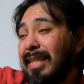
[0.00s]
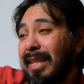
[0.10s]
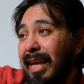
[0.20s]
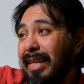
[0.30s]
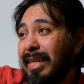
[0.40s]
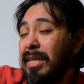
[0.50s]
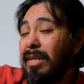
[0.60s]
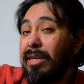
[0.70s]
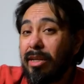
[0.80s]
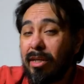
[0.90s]
light
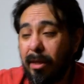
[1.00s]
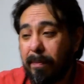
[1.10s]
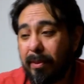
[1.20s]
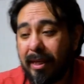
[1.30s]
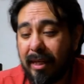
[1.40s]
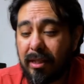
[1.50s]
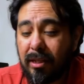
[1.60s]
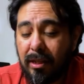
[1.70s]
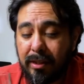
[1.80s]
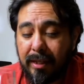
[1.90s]
copper kind of
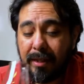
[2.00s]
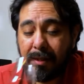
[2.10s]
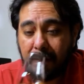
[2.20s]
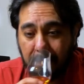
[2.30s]
color here.